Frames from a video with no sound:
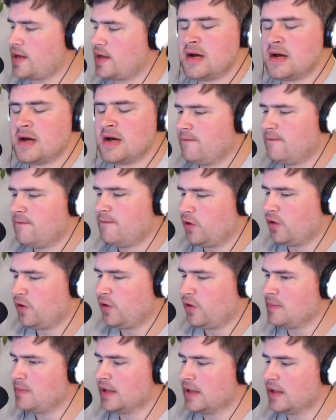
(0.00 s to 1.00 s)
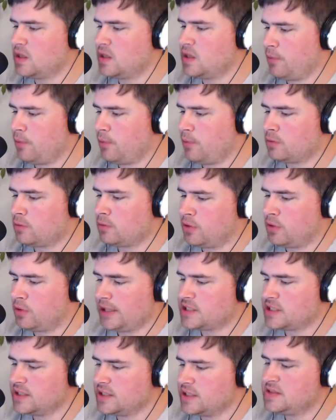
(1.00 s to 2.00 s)
feel free to email us your bold
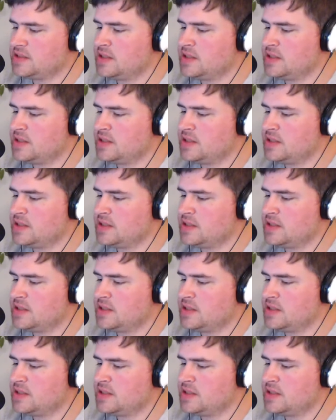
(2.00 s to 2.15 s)
predictions,